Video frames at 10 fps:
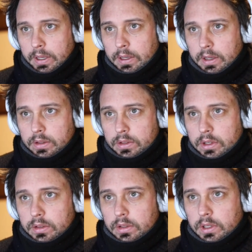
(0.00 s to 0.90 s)
yeah, there's
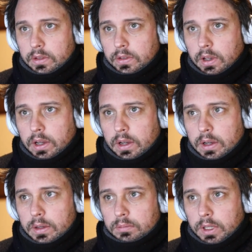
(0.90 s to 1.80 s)
other things,
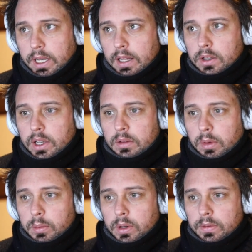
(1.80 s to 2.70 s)
like allocating
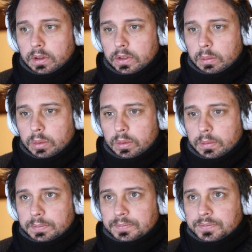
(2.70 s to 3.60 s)
memory, for
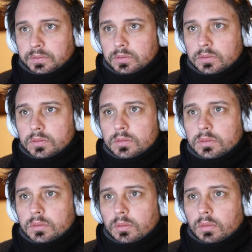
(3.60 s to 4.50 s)
example.
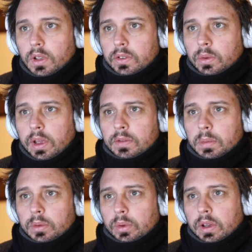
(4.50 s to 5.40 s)
So we have
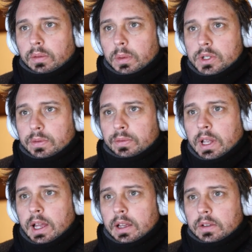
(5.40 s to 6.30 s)
a bunch of
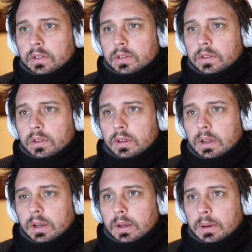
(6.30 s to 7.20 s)
flags.
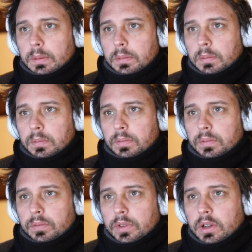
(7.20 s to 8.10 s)

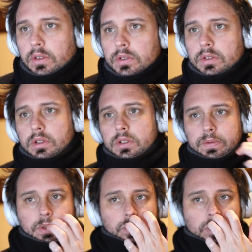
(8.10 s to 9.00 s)
Those are used
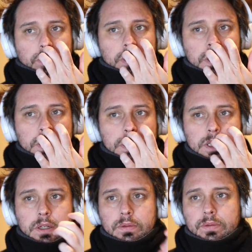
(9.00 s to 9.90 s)
for arithmetic and
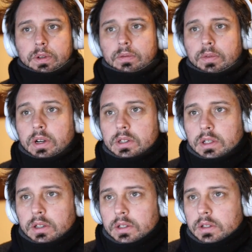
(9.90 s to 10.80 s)
stuff, and various
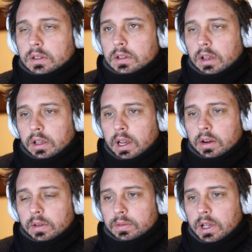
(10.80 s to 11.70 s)
things. A
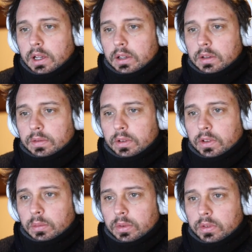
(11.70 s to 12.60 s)
carry flag, for
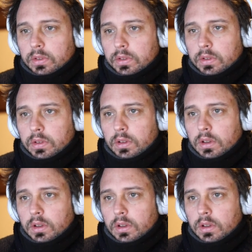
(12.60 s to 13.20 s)
example, is used